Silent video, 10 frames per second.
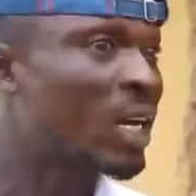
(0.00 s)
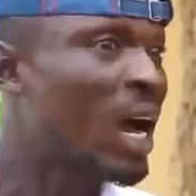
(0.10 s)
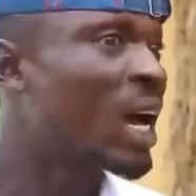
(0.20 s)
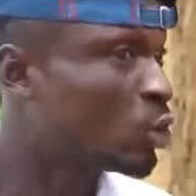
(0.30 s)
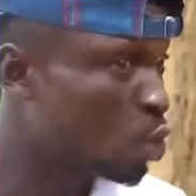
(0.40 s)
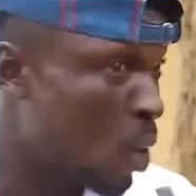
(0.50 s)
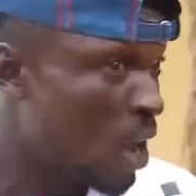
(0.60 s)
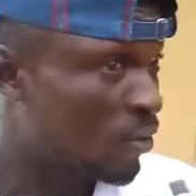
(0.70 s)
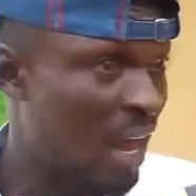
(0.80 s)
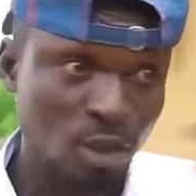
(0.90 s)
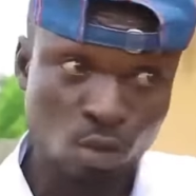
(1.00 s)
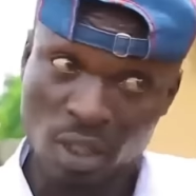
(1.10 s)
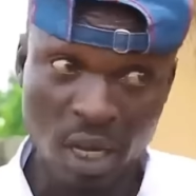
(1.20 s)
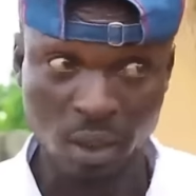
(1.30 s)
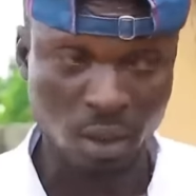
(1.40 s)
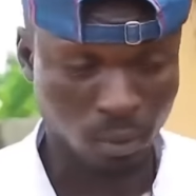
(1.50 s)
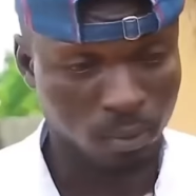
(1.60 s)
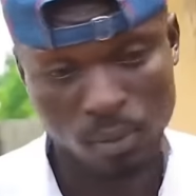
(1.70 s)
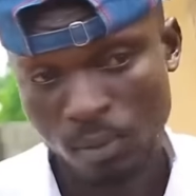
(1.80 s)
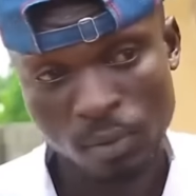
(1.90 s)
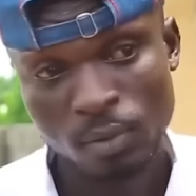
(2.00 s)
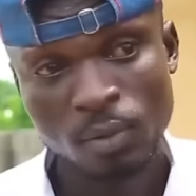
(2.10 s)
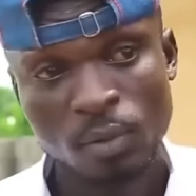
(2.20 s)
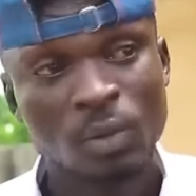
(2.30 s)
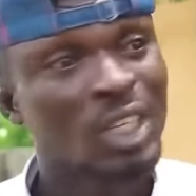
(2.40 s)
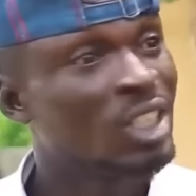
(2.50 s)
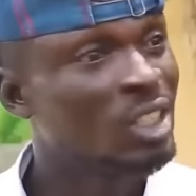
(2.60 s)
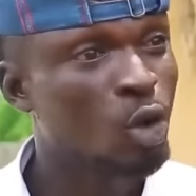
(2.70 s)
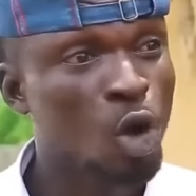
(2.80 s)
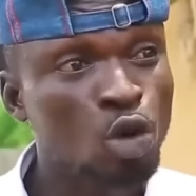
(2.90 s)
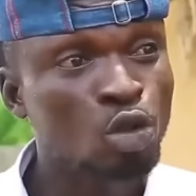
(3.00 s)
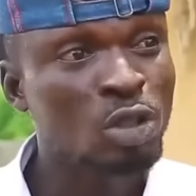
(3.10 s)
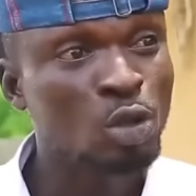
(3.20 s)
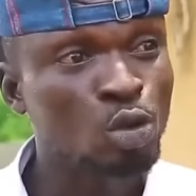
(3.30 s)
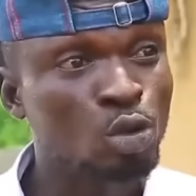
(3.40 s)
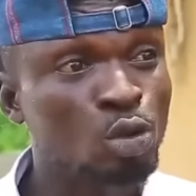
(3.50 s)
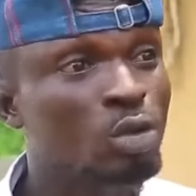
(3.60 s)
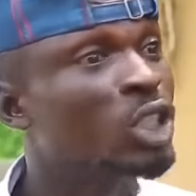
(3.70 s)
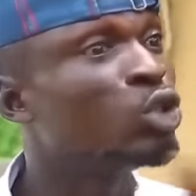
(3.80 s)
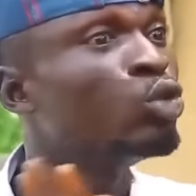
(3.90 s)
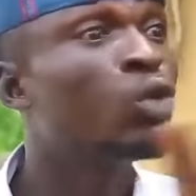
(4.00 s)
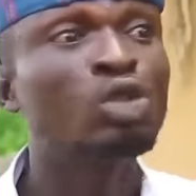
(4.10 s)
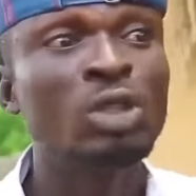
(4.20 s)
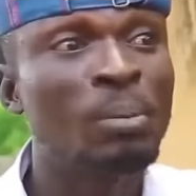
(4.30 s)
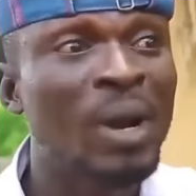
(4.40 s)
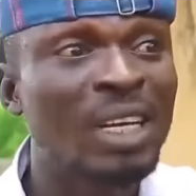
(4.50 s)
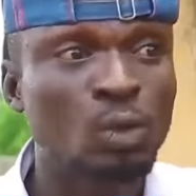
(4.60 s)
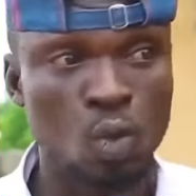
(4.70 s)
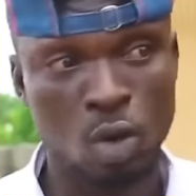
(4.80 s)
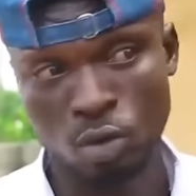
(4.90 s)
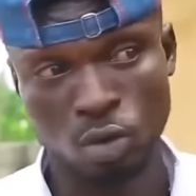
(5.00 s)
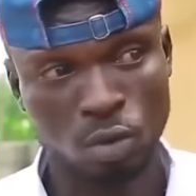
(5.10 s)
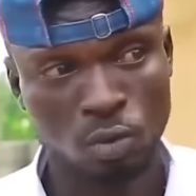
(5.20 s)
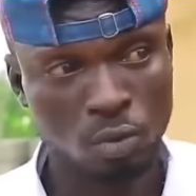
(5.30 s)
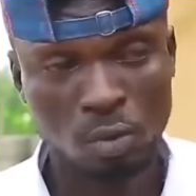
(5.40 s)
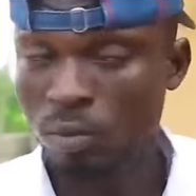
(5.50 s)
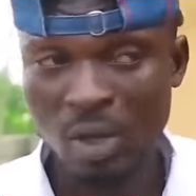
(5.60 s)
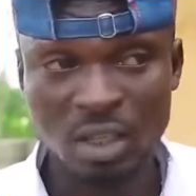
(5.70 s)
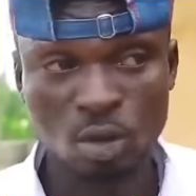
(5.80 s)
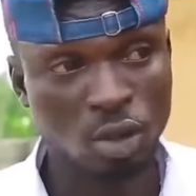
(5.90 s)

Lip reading: your wife, like you said, all you need to do is do what the brat wants. That is just it.